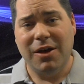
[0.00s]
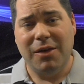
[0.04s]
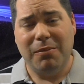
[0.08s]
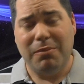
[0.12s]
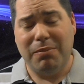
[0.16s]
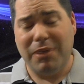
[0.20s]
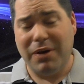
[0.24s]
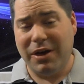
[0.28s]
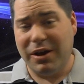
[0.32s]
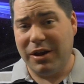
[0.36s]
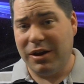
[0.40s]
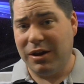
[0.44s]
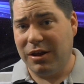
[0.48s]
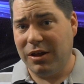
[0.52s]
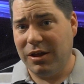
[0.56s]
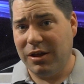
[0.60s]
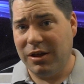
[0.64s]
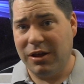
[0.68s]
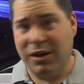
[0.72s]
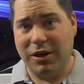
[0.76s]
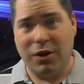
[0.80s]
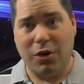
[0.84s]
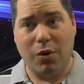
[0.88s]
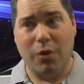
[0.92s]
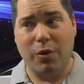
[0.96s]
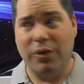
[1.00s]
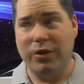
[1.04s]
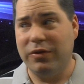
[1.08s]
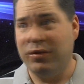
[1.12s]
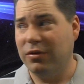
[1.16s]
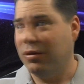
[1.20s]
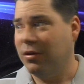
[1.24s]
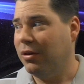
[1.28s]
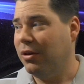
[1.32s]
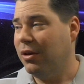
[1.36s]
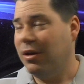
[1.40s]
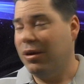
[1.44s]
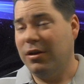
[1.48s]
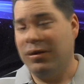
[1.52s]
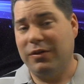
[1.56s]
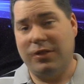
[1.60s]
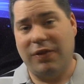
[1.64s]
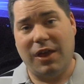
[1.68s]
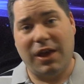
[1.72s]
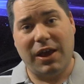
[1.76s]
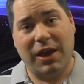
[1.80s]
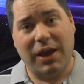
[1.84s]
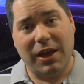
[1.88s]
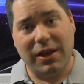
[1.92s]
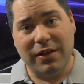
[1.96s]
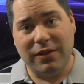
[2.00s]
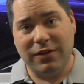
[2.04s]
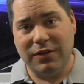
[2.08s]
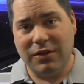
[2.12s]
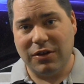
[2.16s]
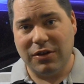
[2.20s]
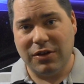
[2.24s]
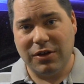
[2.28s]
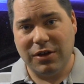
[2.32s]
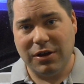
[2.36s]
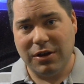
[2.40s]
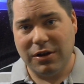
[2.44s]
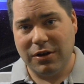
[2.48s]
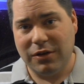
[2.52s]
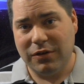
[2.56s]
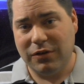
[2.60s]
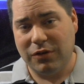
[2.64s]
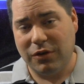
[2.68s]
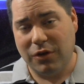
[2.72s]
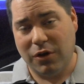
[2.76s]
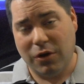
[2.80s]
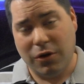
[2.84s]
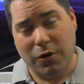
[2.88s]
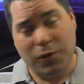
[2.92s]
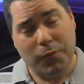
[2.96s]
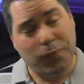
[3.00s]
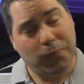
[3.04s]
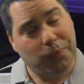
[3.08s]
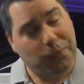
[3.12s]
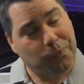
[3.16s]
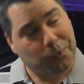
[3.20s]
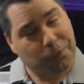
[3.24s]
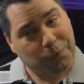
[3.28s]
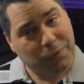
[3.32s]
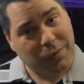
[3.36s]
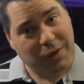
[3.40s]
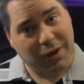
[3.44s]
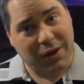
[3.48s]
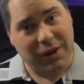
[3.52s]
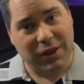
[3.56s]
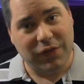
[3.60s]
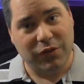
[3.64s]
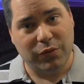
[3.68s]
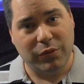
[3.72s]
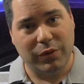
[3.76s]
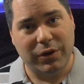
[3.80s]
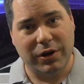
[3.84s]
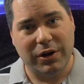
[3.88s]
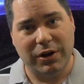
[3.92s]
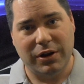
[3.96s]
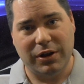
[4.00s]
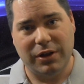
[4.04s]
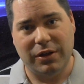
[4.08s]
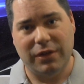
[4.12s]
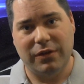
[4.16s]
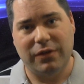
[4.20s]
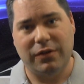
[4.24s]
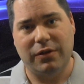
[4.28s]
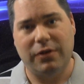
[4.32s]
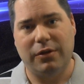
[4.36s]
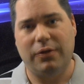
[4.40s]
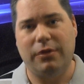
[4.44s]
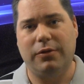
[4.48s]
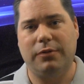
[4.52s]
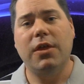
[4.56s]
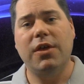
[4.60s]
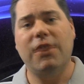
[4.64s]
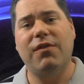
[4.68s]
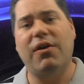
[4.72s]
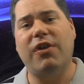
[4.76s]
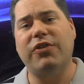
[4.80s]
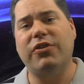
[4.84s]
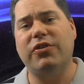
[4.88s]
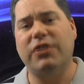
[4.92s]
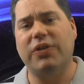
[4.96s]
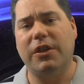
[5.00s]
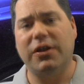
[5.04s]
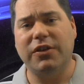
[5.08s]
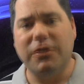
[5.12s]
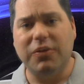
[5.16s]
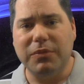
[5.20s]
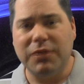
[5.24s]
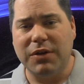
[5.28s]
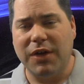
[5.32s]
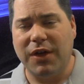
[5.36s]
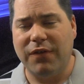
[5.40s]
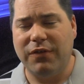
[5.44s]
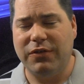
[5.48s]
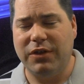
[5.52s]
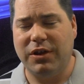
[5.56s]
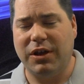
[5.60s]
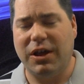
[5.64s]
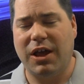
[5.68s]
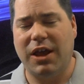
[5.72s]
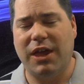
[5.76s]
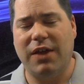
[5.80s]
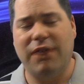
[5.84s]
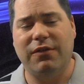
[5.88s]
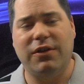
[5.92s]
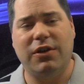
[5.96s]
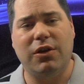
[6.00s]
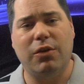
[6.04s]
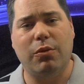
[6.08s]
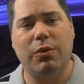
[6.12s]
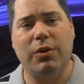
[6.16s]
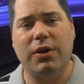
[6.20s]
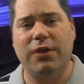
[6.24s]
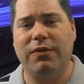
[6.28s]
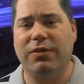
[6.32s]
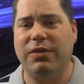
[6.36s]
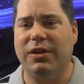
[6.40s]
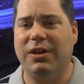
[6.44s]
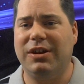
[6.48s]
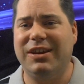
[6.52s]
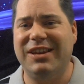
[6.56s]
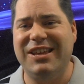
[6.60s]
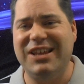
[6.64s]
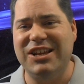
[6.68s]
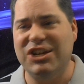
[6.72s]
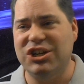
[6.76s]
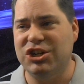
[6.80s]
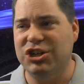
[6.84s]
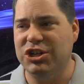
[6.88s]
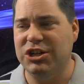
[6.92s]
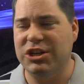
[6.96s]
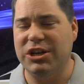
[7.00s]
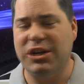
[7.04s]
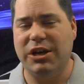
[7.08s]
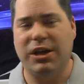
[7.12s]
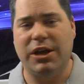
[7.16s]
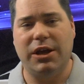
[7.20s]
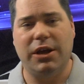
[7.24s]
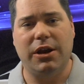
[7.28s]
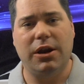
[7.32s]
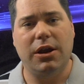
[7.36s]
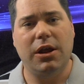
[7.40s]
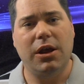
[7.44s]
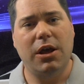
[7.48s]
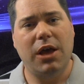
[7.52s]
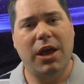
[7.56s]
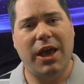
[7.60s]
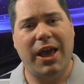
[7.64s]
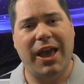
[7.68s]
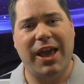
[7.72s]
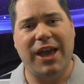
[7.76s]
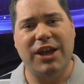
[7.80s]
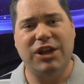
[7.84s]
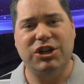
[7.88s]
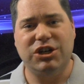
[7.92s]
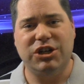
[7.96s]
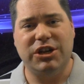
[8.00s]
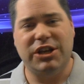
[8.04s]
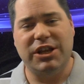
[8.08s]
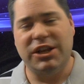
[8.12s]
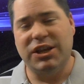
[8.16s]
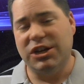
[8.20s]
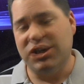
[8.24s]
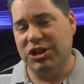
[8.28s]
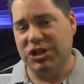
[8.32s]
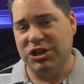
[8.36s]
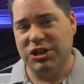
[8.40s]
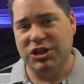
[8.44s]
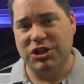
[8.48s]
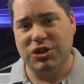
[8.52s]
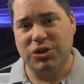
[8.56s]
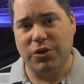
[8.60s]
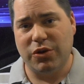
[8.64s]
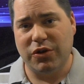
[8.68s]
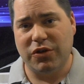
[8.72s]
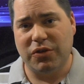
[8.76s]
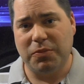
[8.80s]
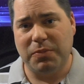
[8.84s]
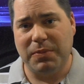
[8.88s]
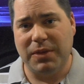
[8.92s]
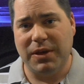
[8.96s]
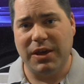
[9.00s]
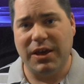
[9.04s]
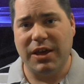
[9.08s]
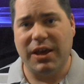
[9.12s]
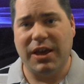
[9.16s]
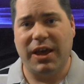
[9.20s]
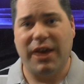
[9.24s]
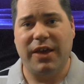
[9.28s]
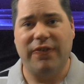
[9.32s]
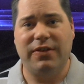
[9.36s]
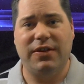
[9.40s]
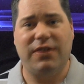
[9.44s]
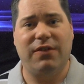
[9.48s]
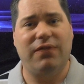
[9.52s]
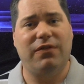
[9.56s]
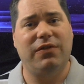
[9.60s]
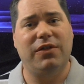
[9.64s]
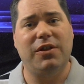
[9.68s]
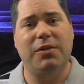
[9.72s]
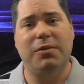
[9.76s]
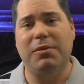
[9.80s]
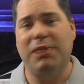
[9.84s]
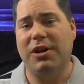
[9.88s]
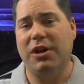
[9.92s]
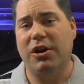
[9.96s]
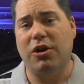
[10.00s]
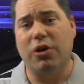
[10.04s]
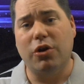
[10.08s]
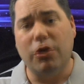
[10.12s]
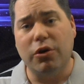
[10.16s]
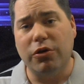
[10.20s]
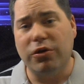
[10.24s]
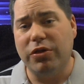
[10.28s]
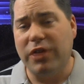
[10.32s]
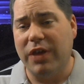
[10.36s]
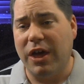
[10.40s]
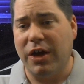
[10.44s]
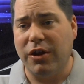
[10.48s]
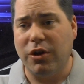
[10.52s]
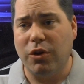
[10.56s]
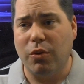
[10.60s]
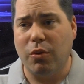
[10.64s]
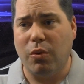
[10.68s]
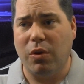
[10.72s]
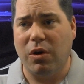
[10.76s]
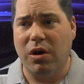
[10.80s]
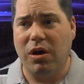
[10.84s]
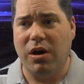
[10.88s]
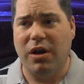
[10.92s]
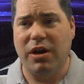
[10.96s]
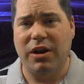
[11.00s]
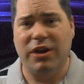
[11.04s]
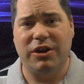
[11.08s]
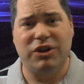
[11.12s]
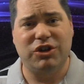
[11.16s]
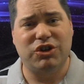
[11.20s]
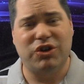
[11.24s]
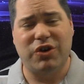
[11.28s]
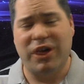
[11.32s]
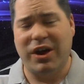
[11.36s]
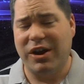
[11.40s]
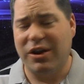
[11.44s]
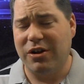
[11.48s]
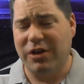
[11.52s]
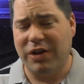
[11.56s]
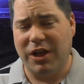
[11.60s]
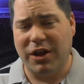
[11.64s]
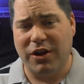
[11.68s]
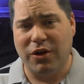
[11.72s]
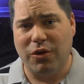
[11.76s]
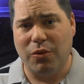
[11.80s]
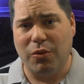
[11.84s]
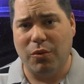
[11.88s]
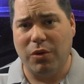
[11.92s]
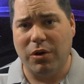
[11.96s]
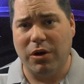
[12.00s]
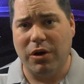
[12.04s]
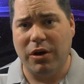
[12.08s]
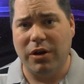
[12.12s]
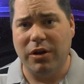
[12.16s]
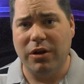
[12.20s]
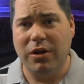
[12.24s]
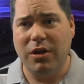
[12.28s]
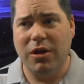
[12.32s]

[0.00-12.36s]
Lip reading: But, of course, Sangan's still here, so it is what it is. They've also done some stuff to kind of get rid of the TG and Agent Engine, so to speak, as they've limited Earth down to 1 and Striker down to 1.